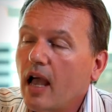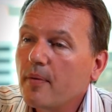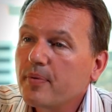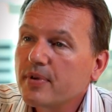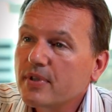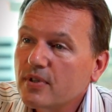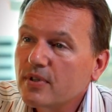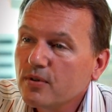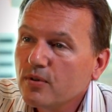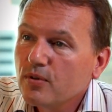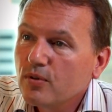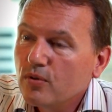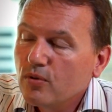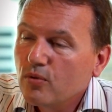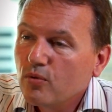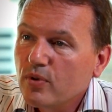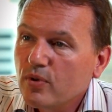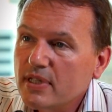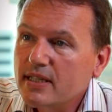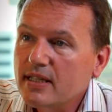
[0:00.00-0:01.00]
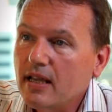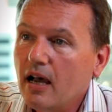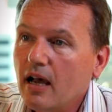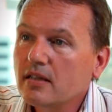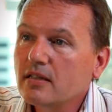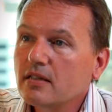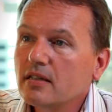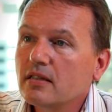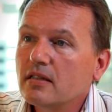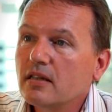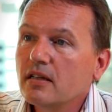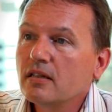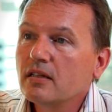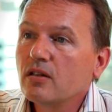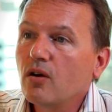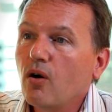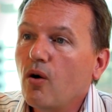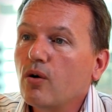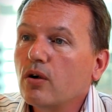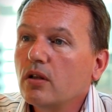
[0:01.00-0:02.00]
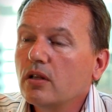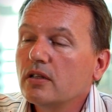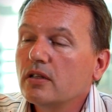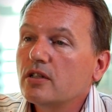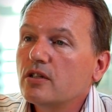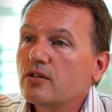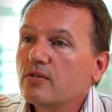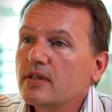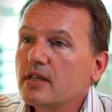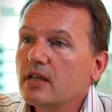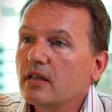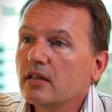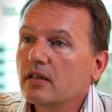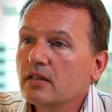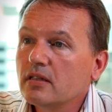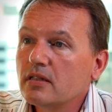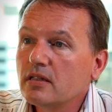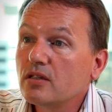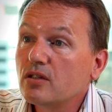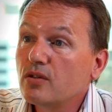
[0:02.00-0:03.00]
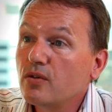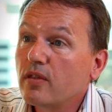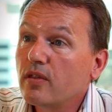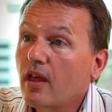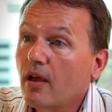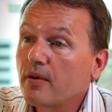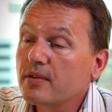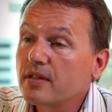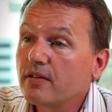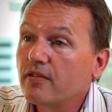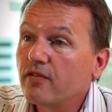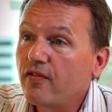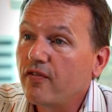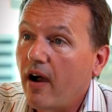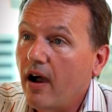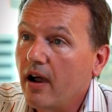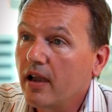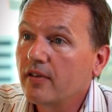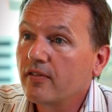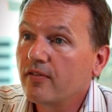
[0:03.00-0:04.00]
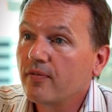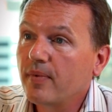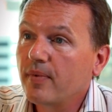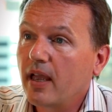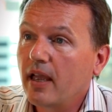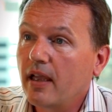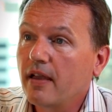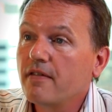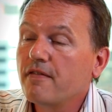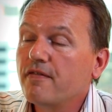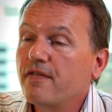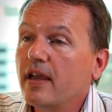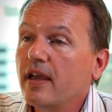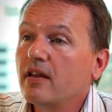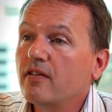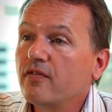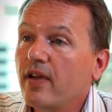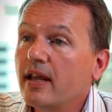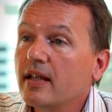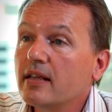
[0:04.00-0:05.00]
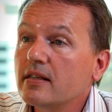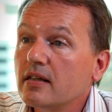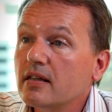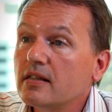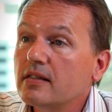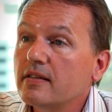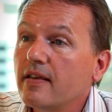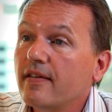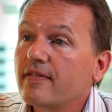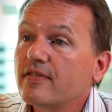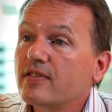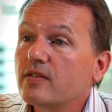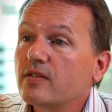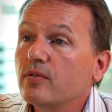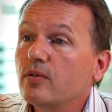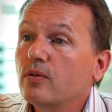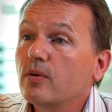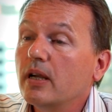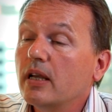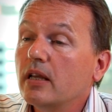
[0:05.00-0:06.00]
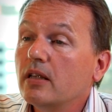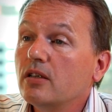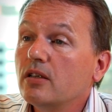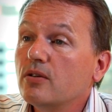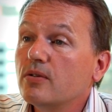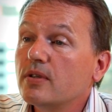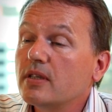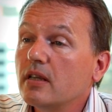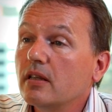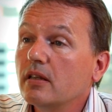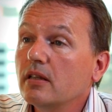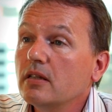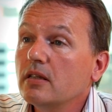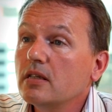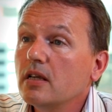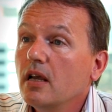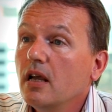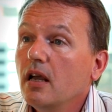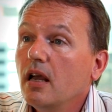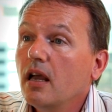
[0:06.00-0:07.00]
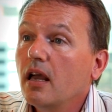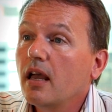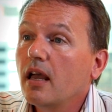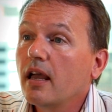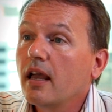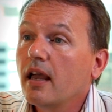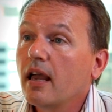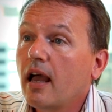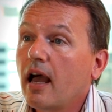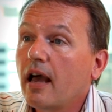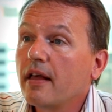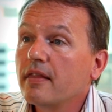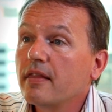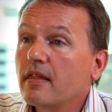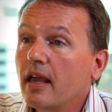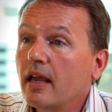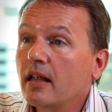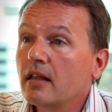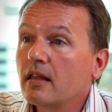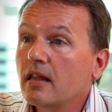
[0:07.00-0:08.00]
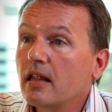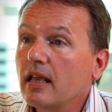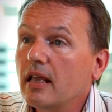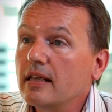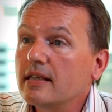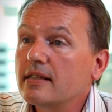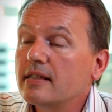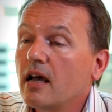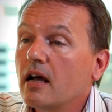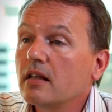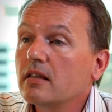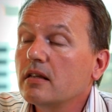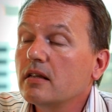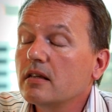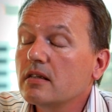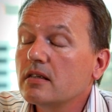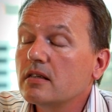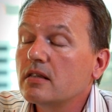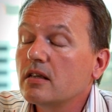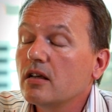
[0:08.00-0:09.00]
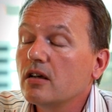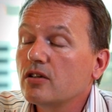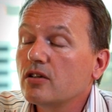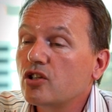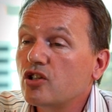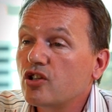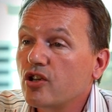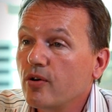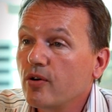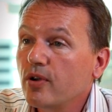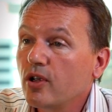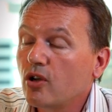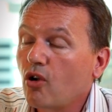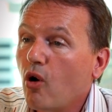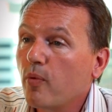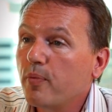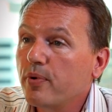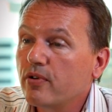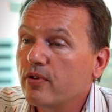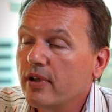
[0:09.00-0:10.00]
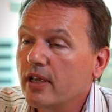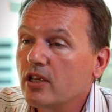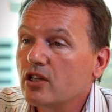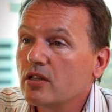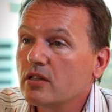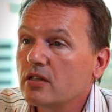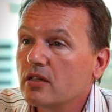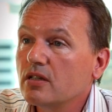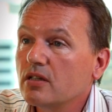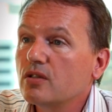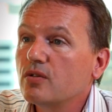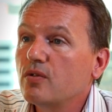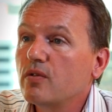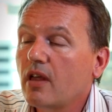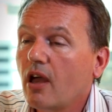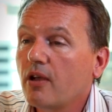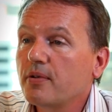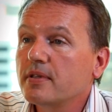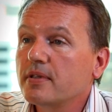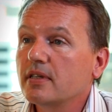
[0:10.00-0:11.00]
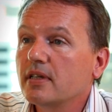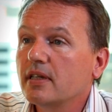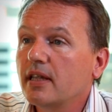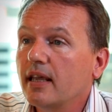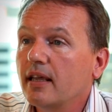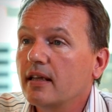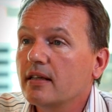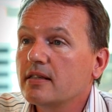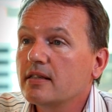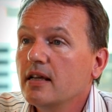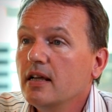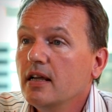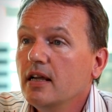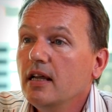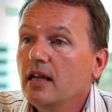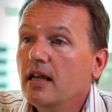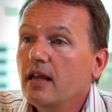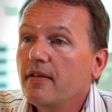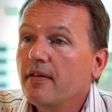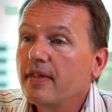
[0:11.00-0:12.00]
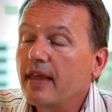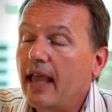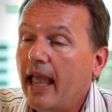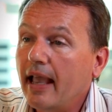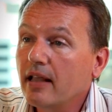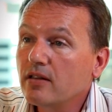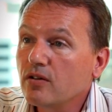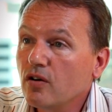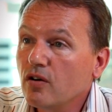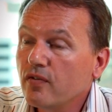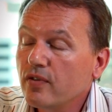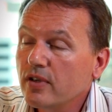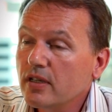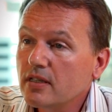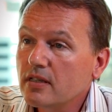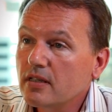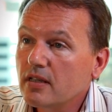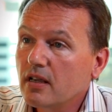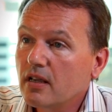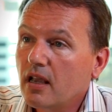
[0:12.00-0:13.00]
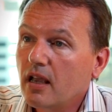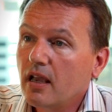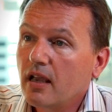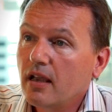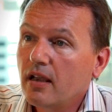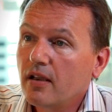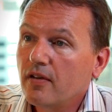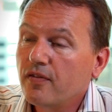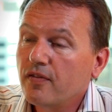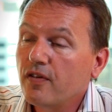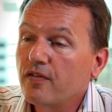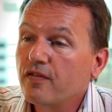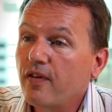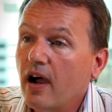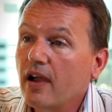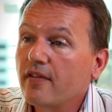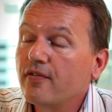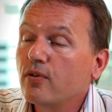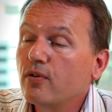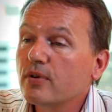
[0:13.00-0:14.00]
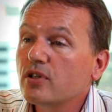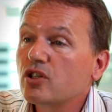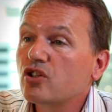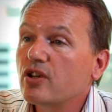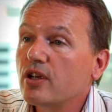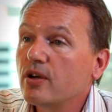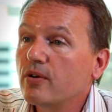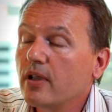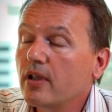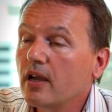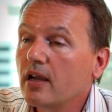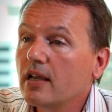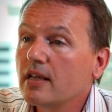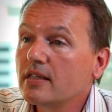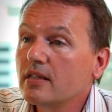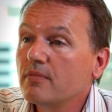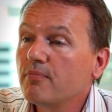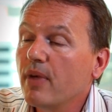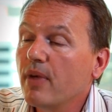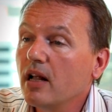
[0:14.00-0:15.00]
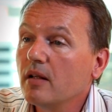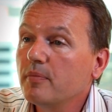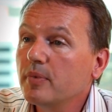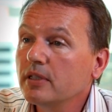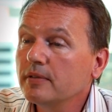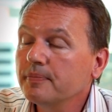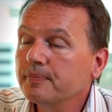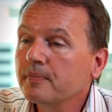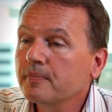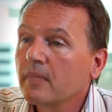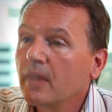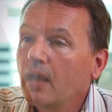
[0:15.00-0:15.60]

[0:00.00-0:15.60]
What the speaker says: Capital was started in Auckland, New Zealand in 2005, very, very successful in New Zealand, and then it started its Australian operations in 2008. The head office for Fifo Australia is in Melbourne,